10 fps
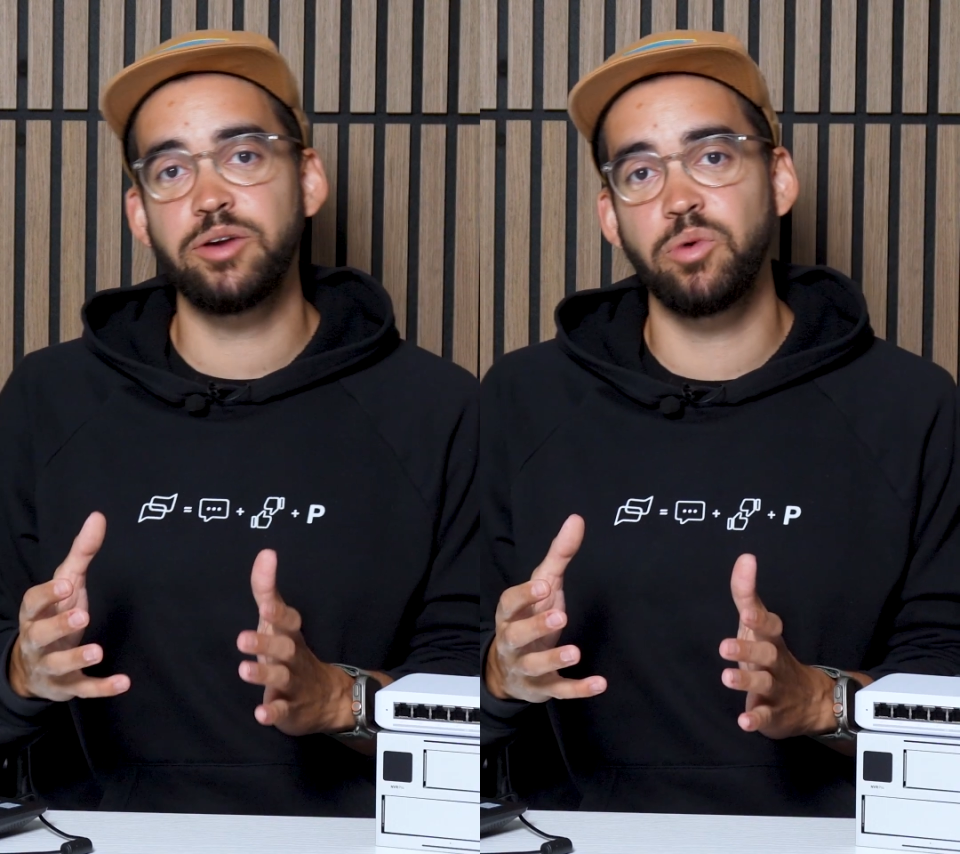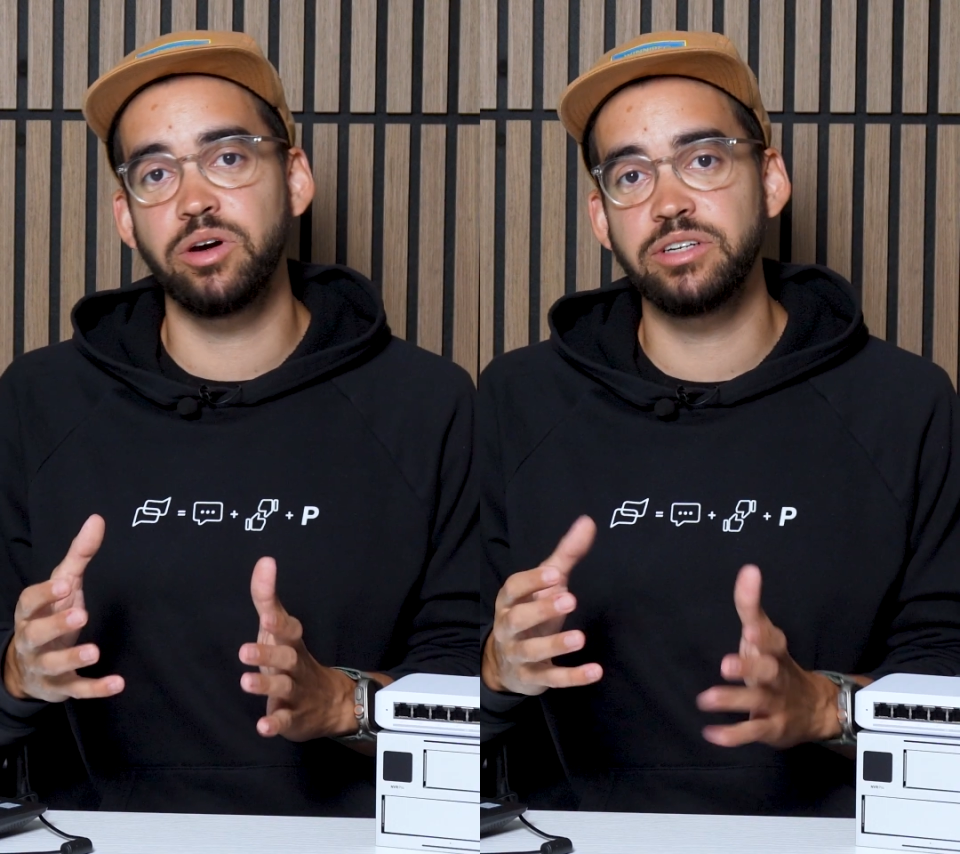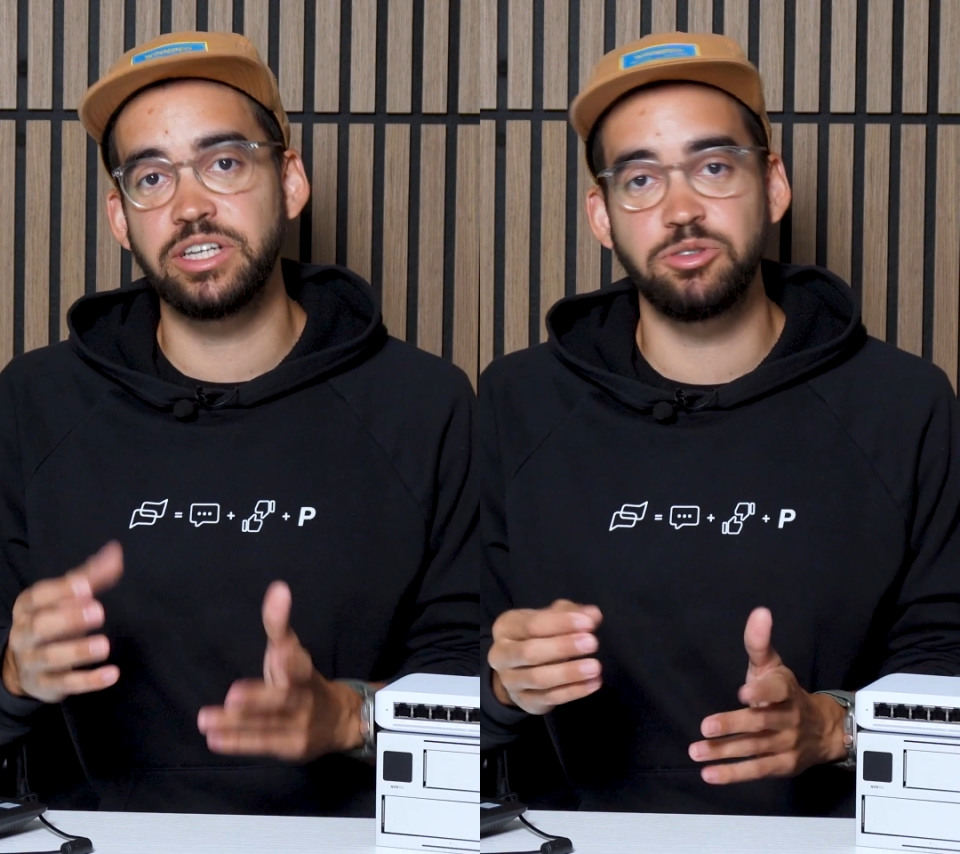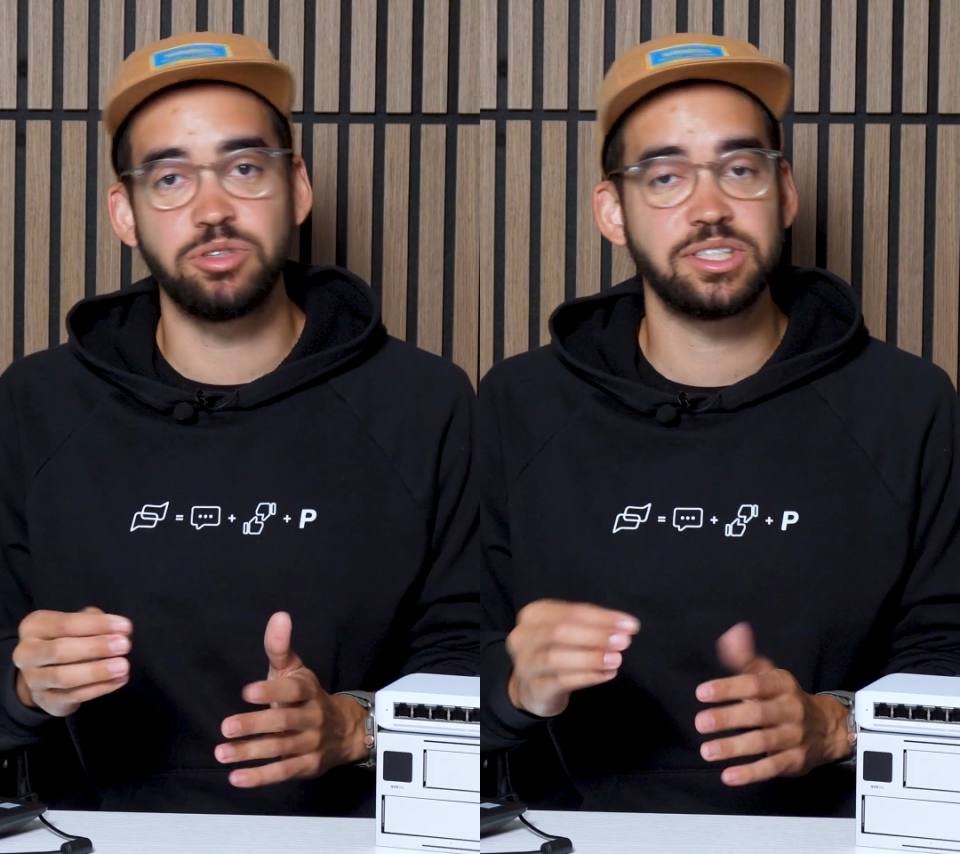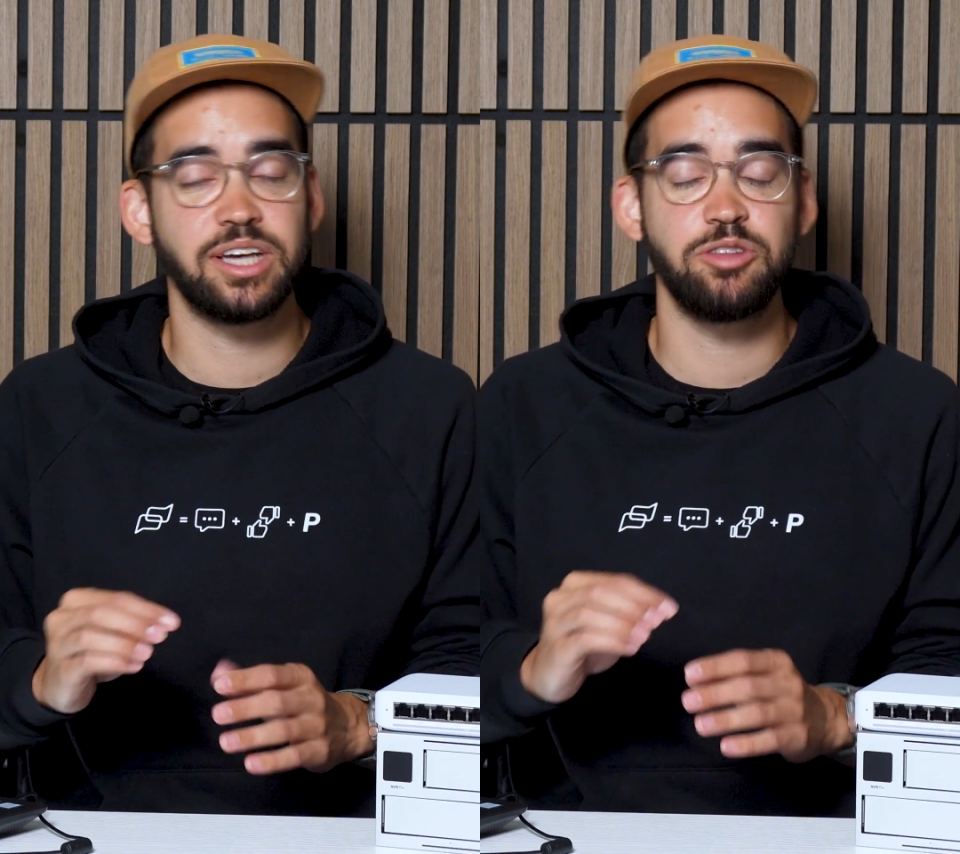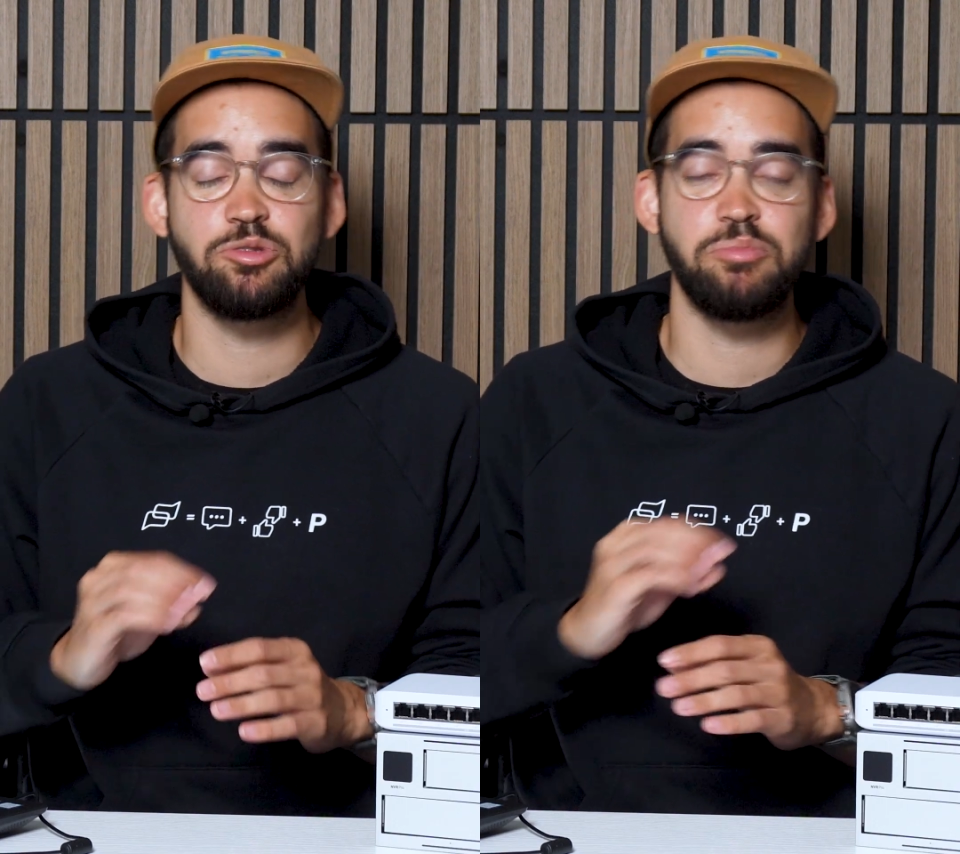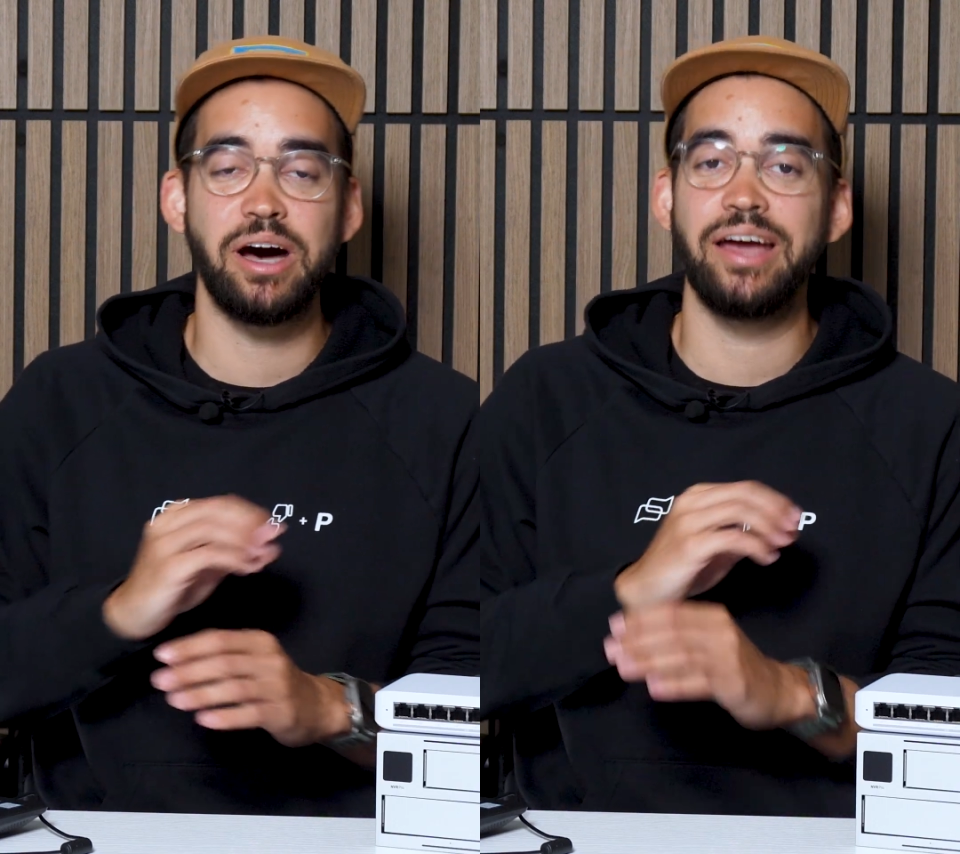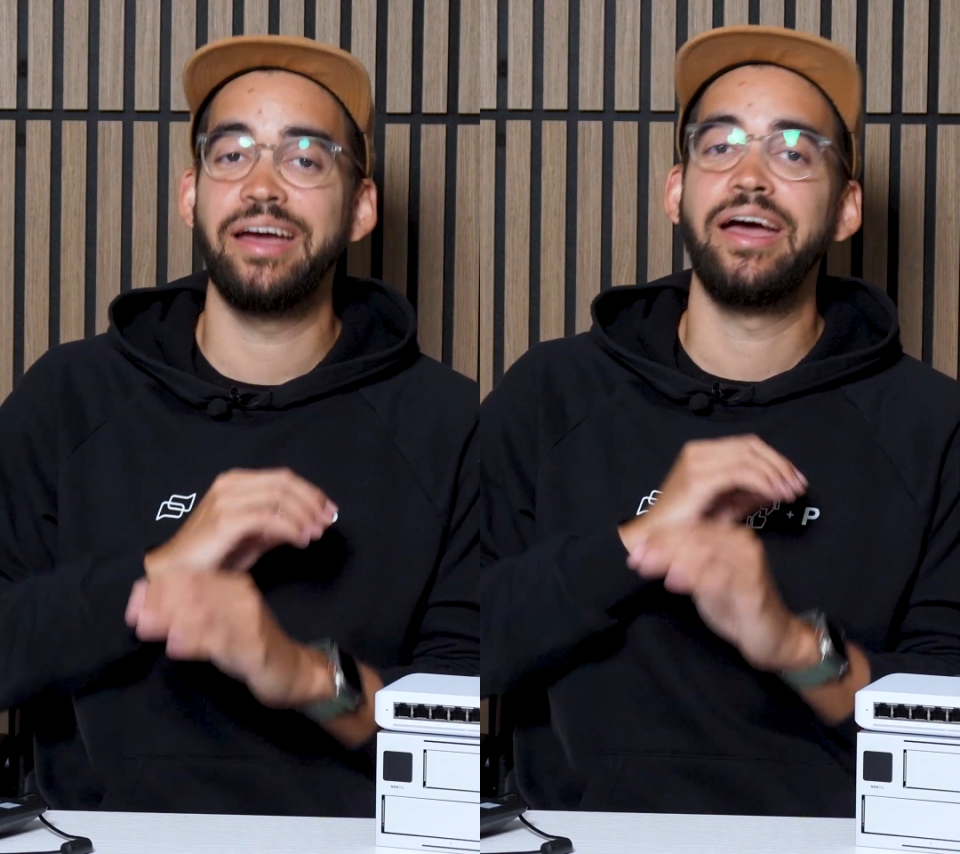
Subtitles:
one and you decide to buy